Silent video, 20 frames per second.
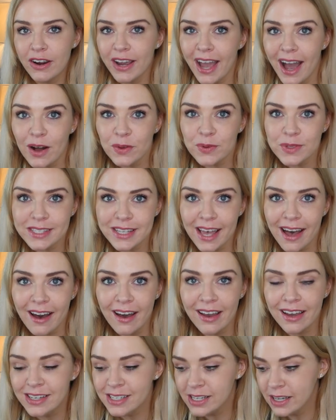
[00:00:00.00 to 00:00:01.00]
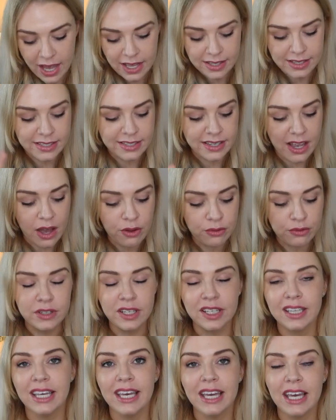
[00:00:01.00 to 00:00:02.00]
very outside, and
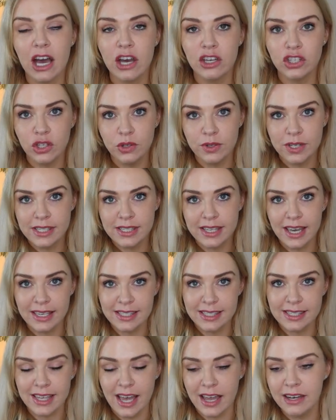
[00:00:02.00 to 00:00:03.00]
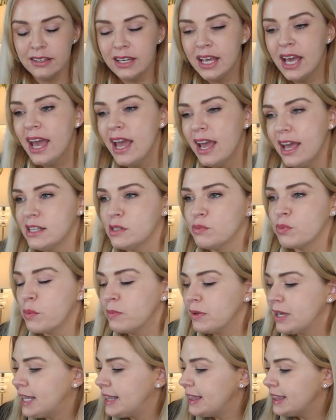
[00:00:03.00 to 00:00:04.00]
definitely a unisex scent. It's
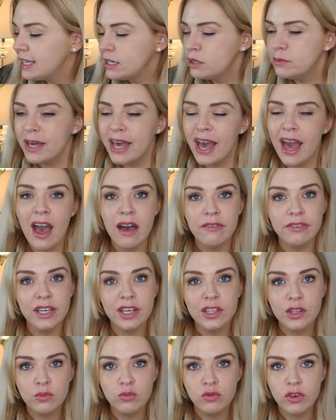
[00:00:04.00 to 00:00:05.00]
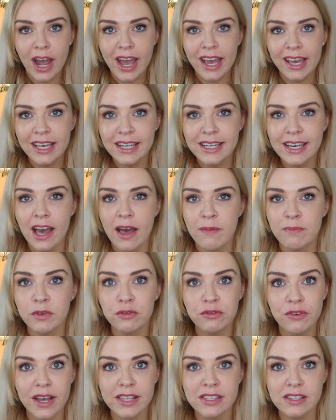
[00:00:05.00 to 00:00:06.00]
probably a little bit heavier than Rain, and
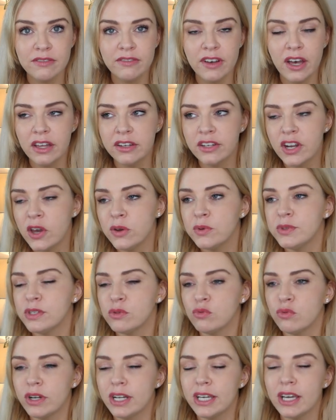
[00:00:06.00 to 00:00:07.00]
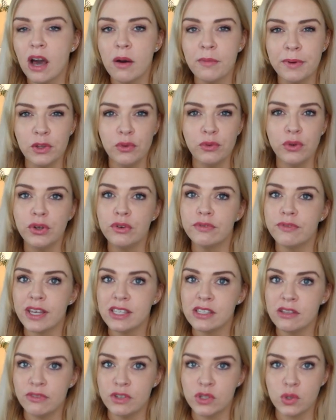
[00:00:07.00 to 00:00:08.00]
the vetiver note is really coming through.
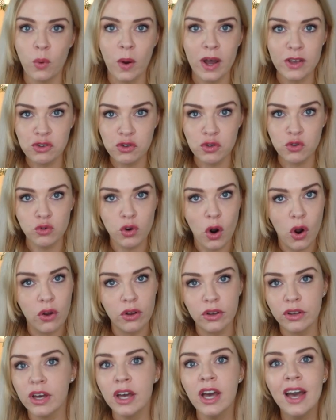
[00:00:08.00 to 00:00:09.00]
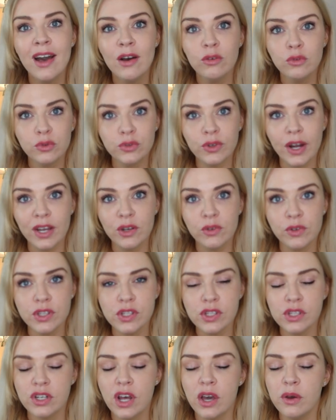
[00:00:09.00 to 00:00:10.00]
Vetiver is quite a strong
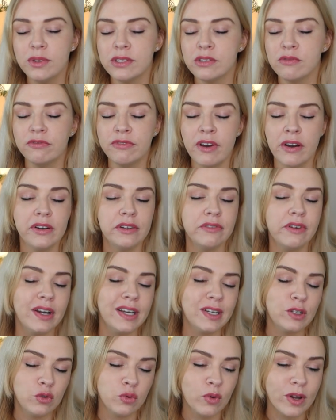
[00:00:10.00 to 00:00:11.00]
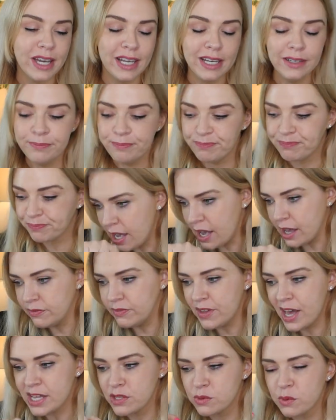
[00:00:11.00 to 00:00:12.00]
fragrance note. It's very, very green,
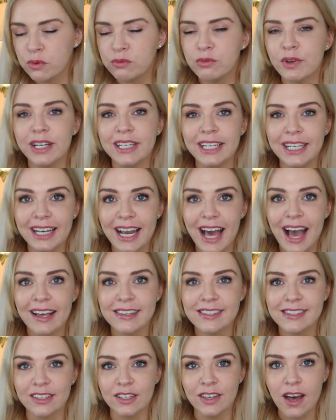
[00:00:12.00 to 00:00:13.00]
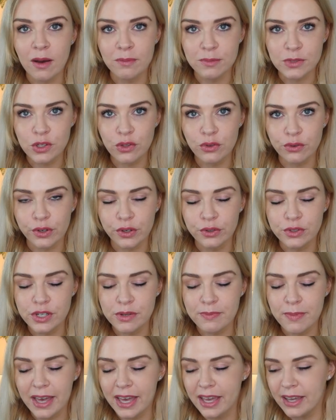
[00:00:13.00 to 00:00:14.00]
and that's what really lasts and comes through
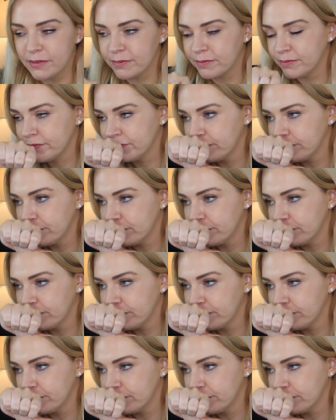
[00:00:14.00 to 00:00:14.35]
to me,